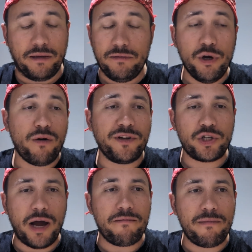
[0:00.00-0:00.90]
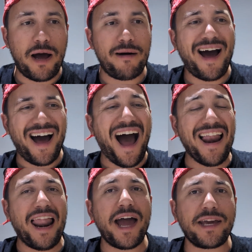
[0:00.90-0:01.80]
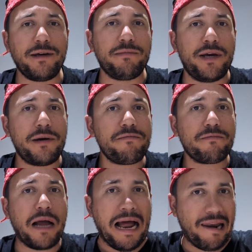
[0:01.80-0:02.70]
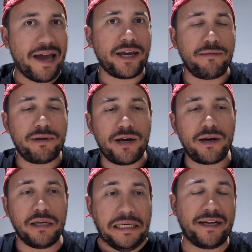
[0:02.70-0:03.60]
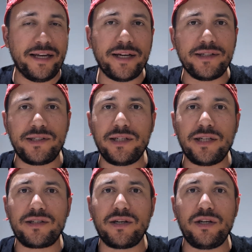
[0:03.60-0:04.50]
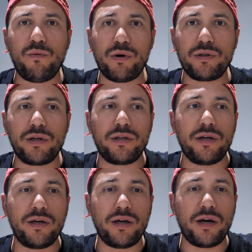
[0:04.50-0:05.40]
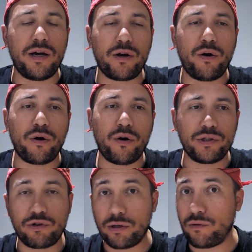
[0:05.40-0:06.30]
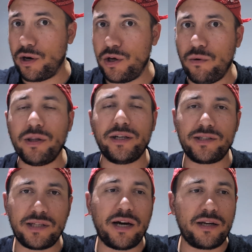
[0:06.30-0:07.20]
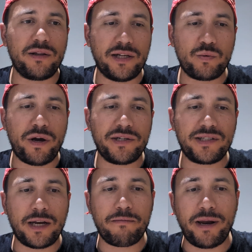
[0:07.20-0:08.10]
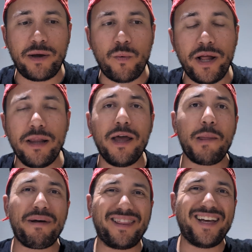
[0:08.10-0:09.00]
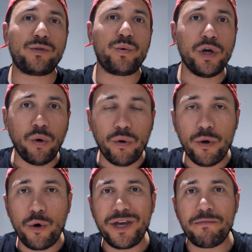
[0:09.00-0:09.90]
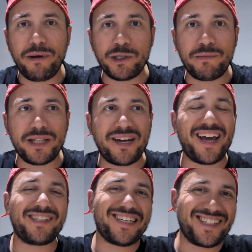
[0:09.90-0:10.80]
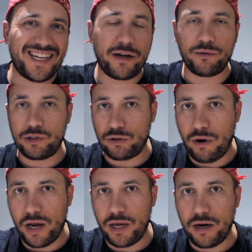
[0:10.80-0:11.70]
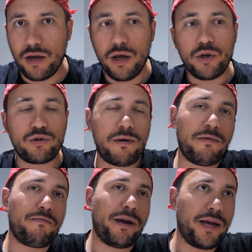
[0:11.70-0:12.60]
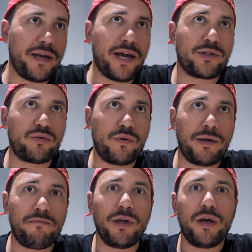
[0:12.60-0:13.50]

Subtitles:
Jovic, I like him there. I like him there. He clearly see that he wanted a contract renewal. That's why he started playing well. But as we all know, he plays better as a second striker. So maybe playing next to him.